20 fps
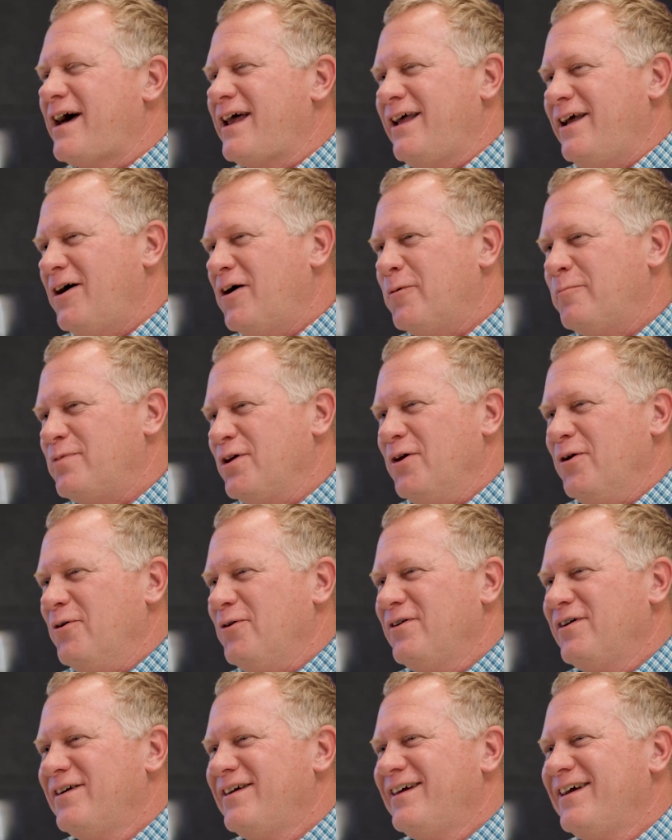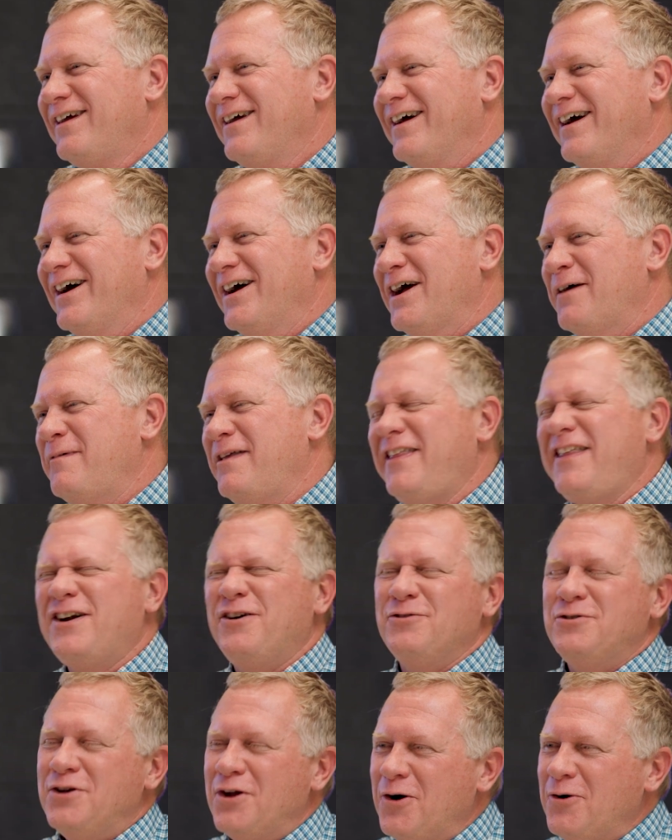how to help you. I mean, they
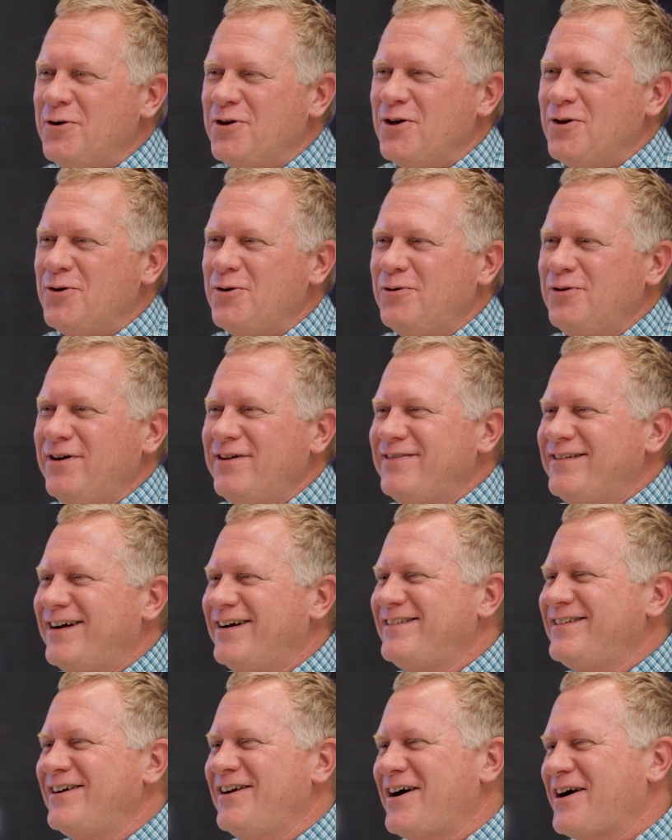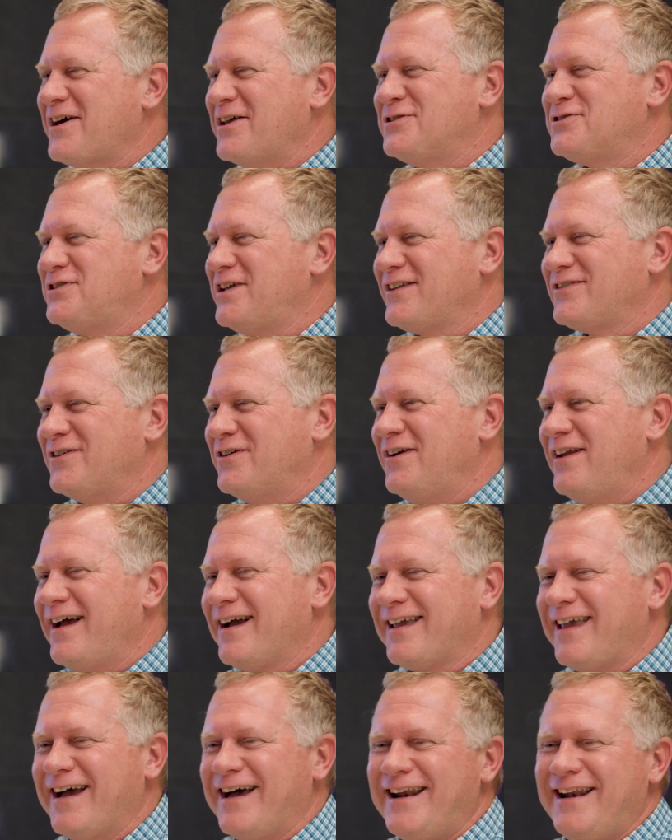don't know you. They're not going to stick their
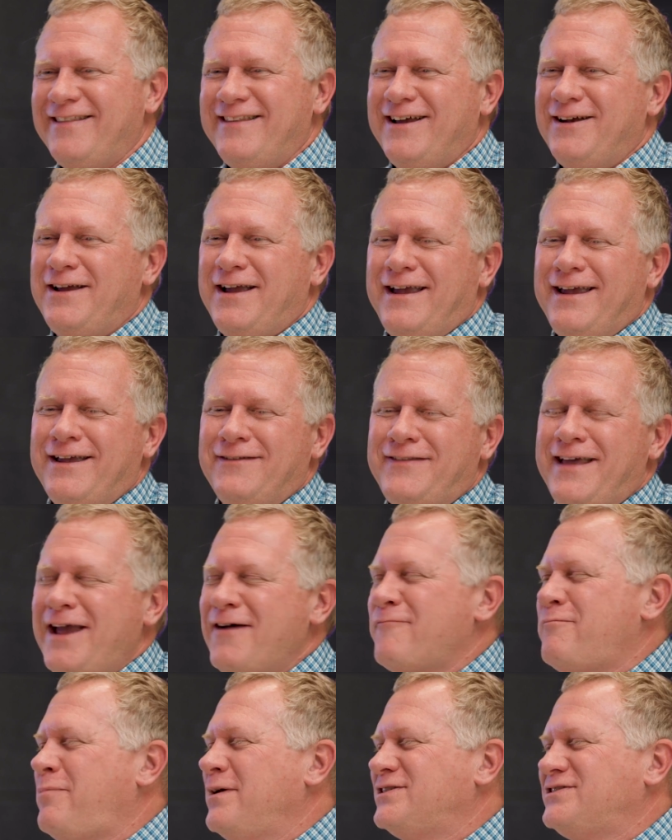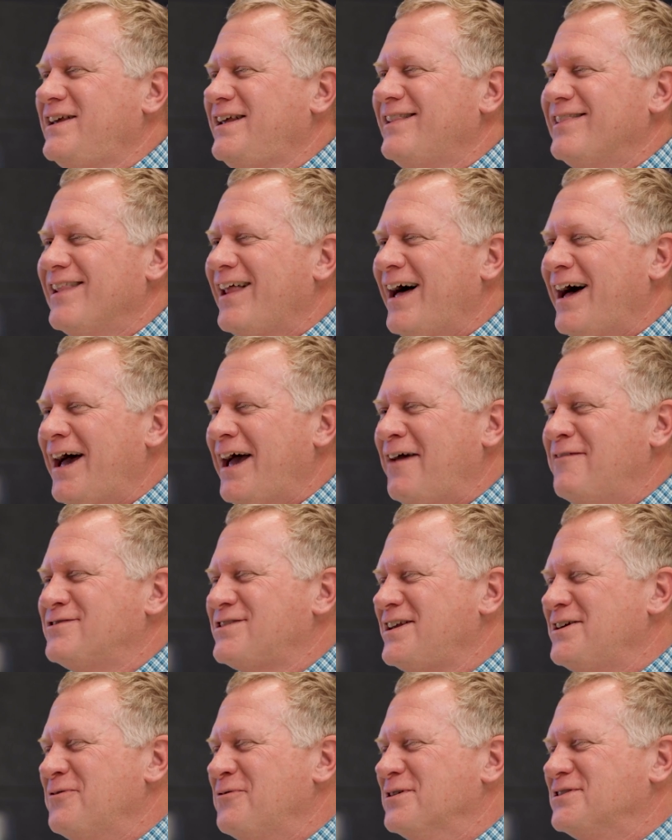neck out, and they have busy lives.
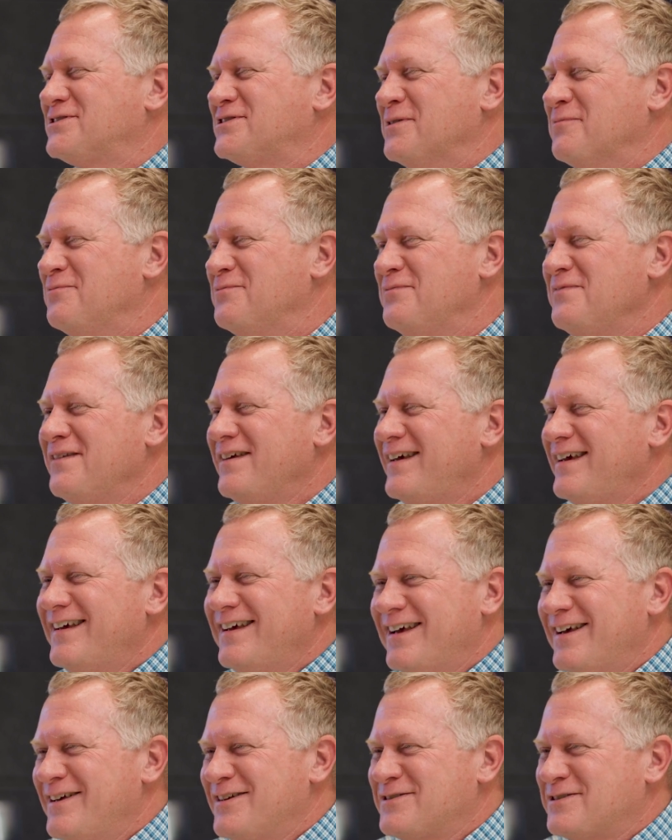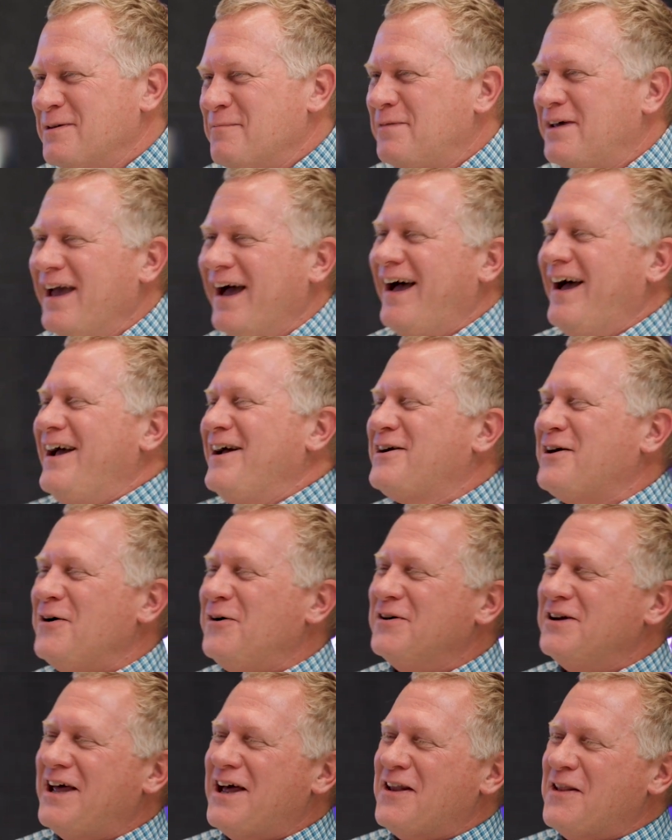They don't want some guy
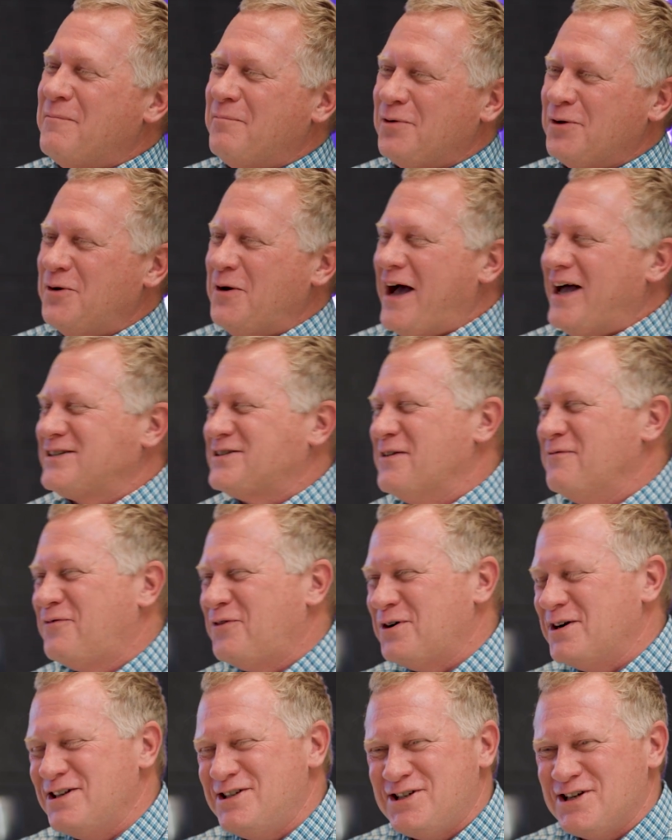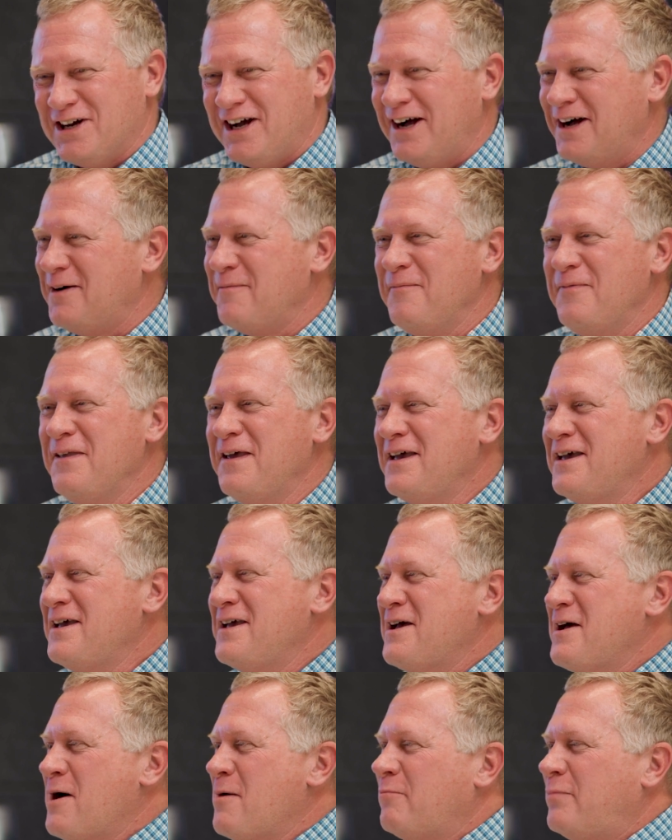calling out of the blue asking for a job.
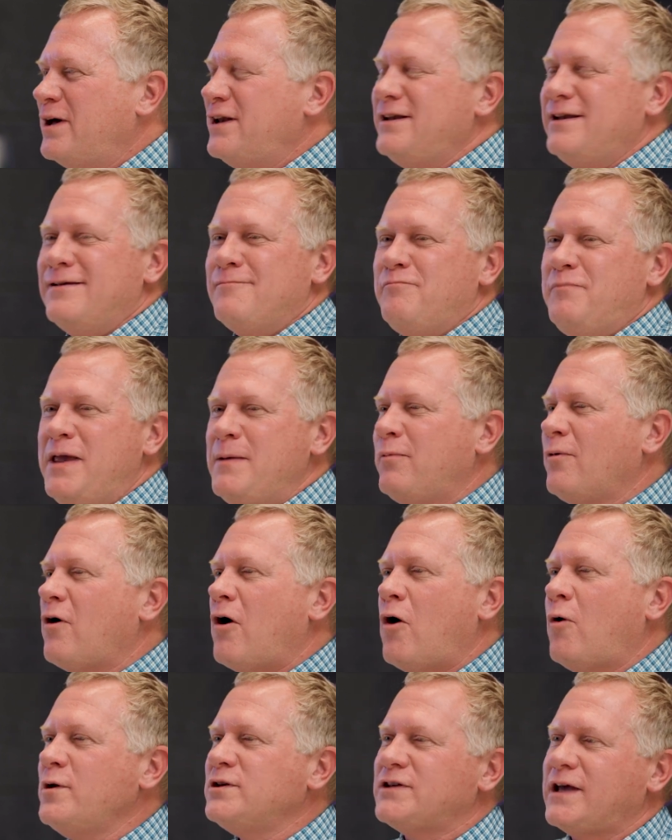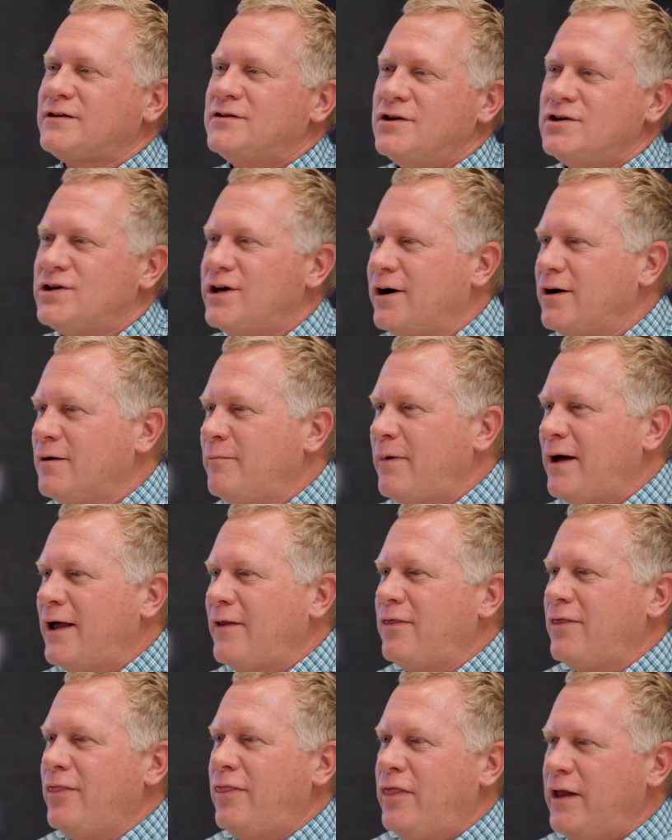But people always like to share
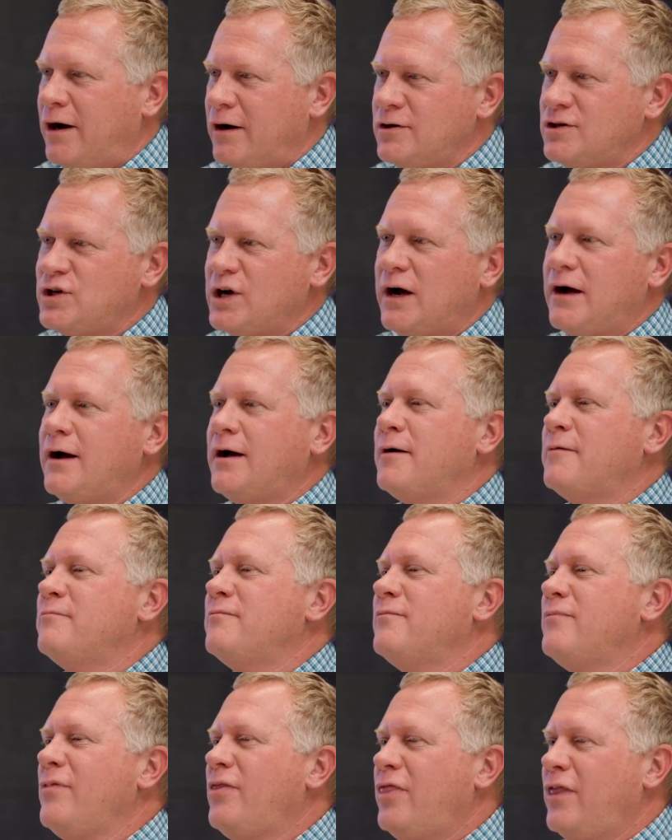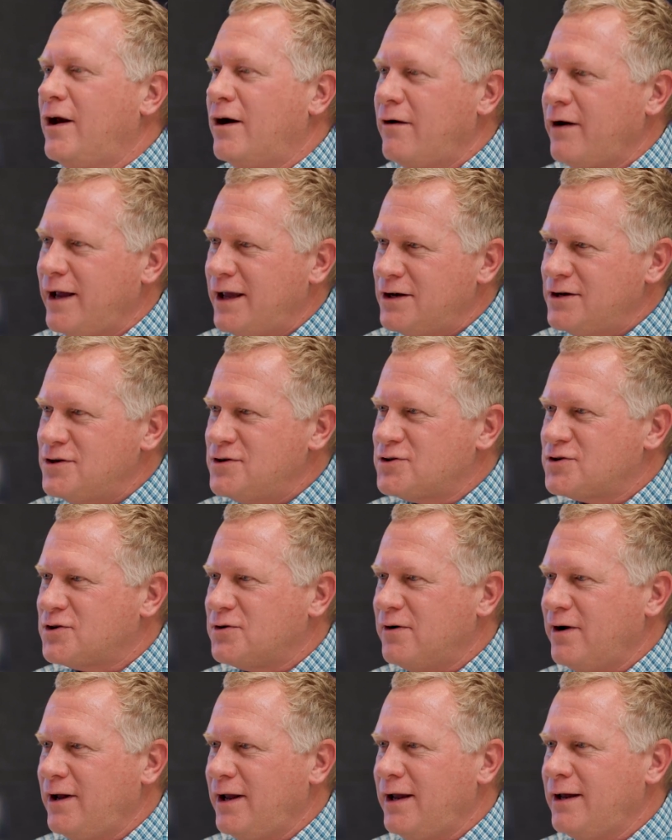about their job, their
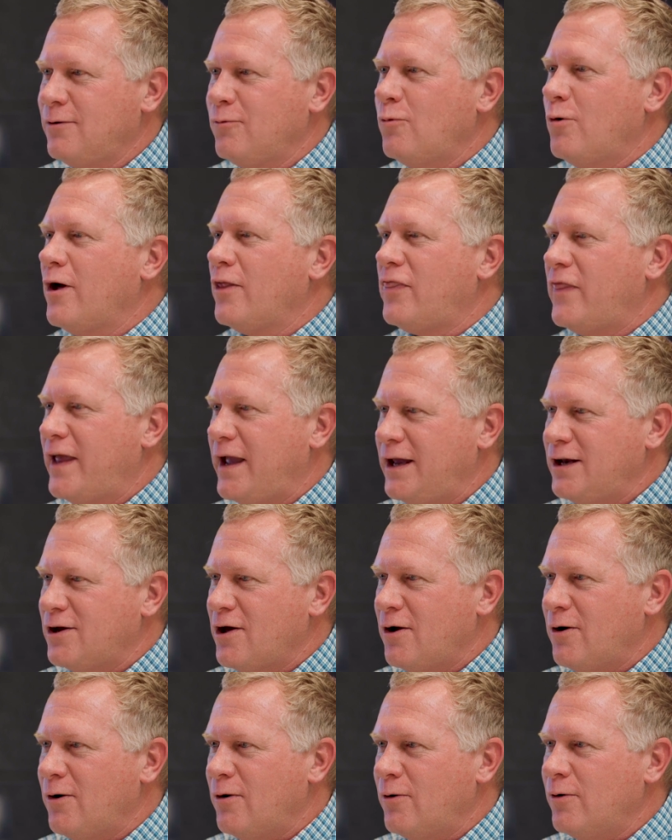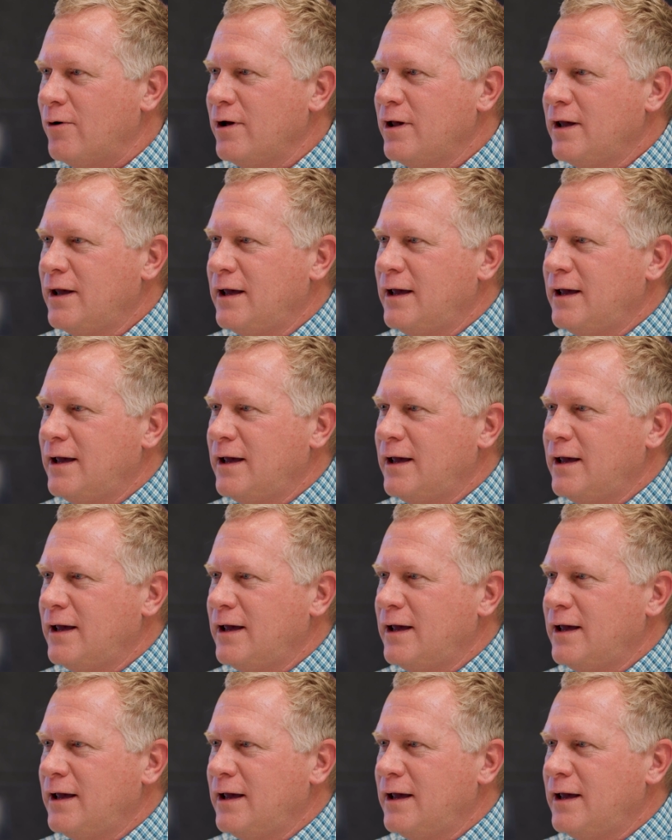industry, what they know.